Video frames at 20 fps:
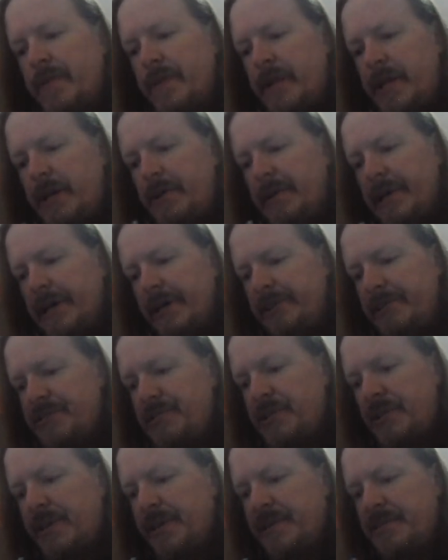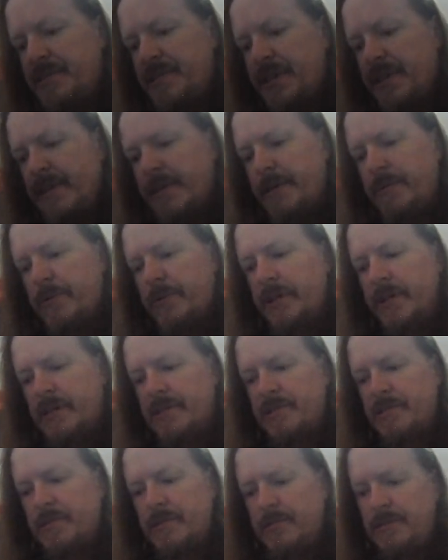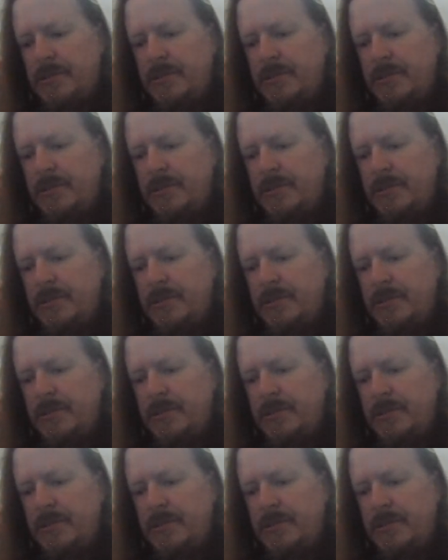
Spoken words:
There we go, so you can see that works